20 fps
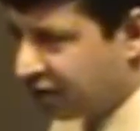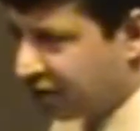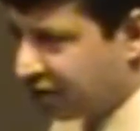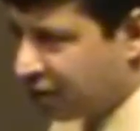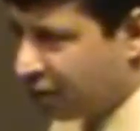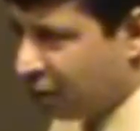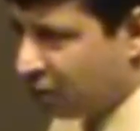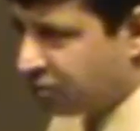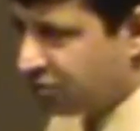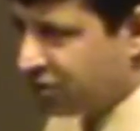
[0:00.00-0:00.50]
See,
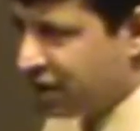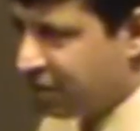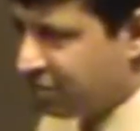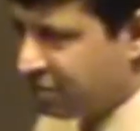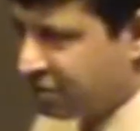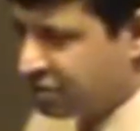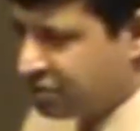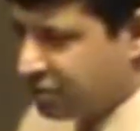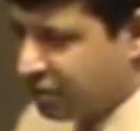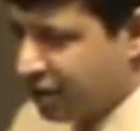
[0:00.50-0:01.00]
the whole
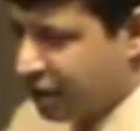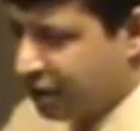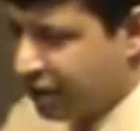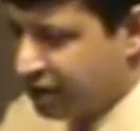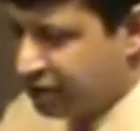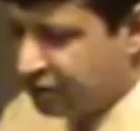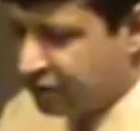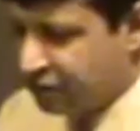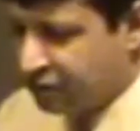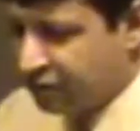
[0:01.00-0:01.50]
chapter is around
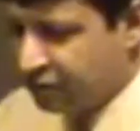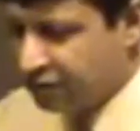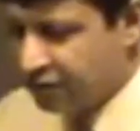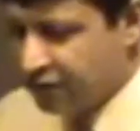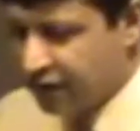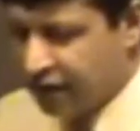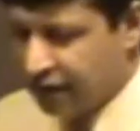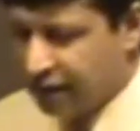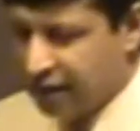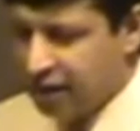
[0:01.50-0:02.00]
Isaiah
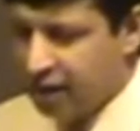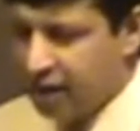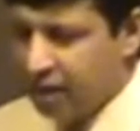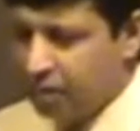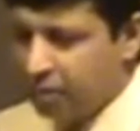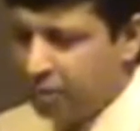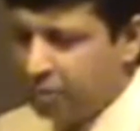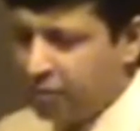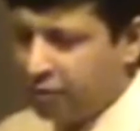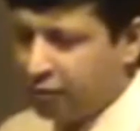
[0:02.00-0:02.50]

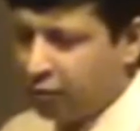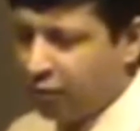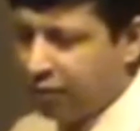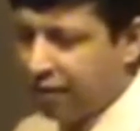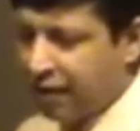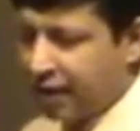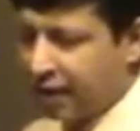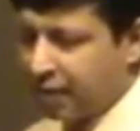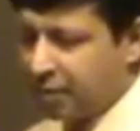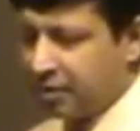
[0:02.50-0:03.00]
58. But before
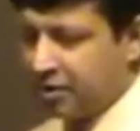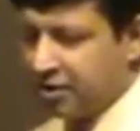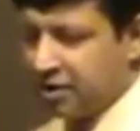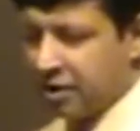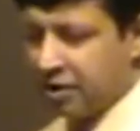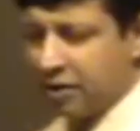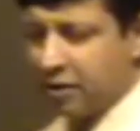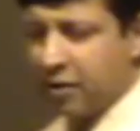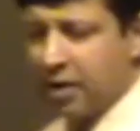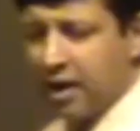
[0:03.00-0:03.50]
that, let me
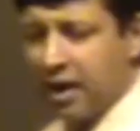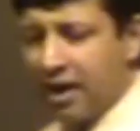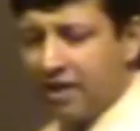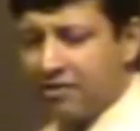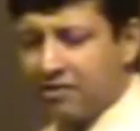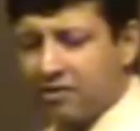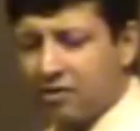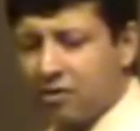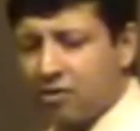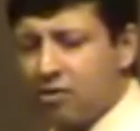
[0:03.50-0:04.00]
tell you,
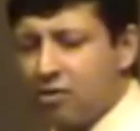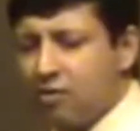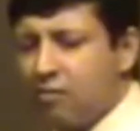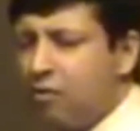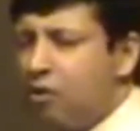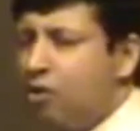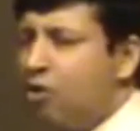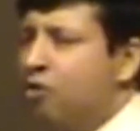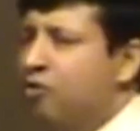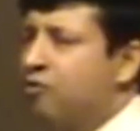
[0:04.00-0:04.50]
it's to
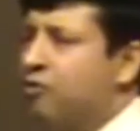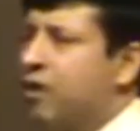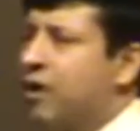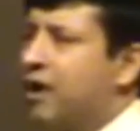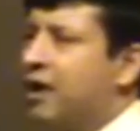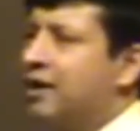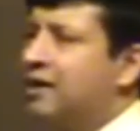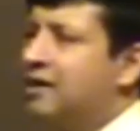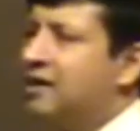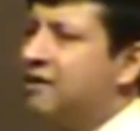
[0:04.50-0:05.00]

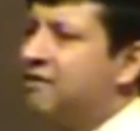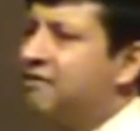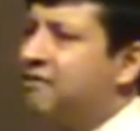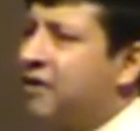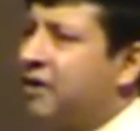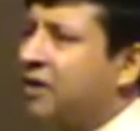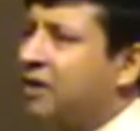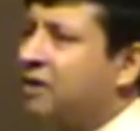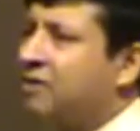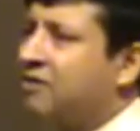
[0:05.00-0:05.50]
remove
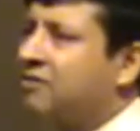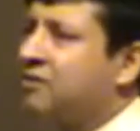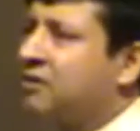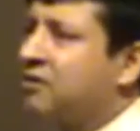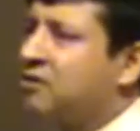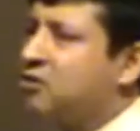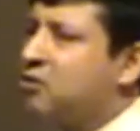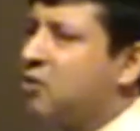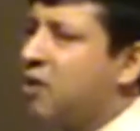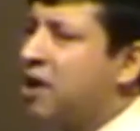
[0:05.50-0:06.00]
difficult
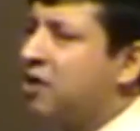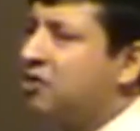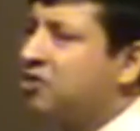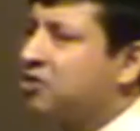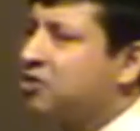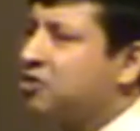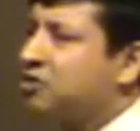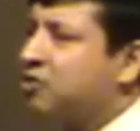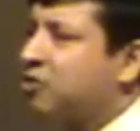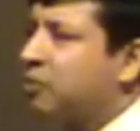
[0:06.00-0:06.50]

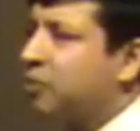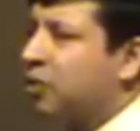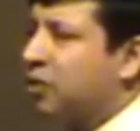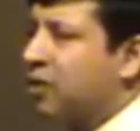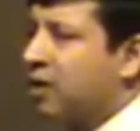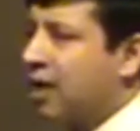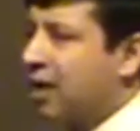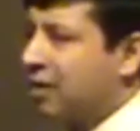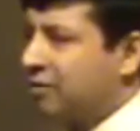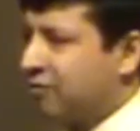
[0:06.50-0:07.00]
situations from your
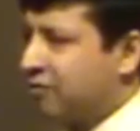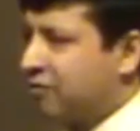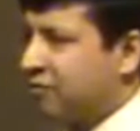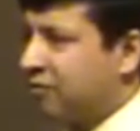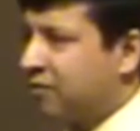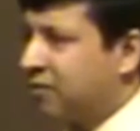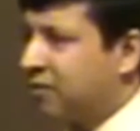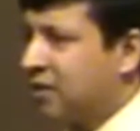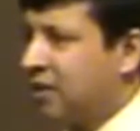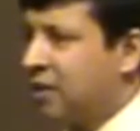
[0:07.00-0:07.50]
life.
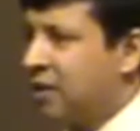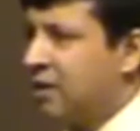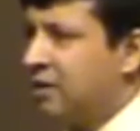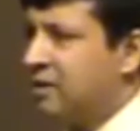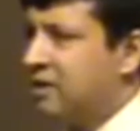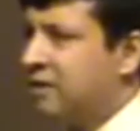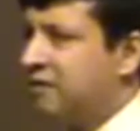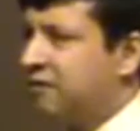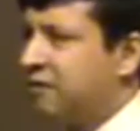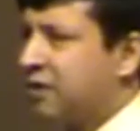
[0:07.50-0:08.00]

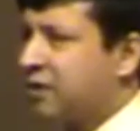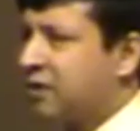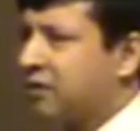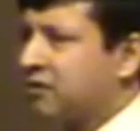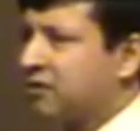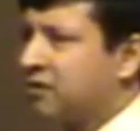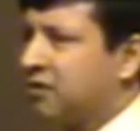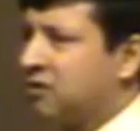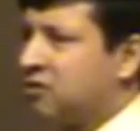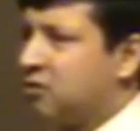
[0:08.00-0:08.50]

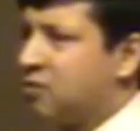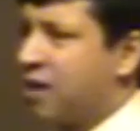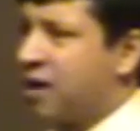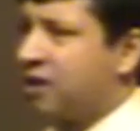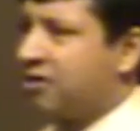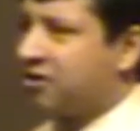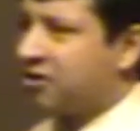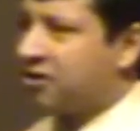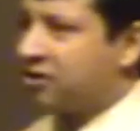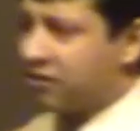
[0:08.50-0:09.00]
Difficult
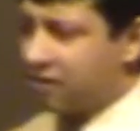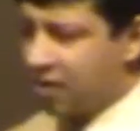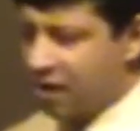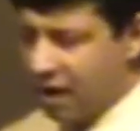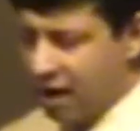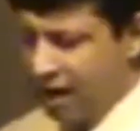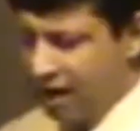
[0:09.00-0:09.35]
situations.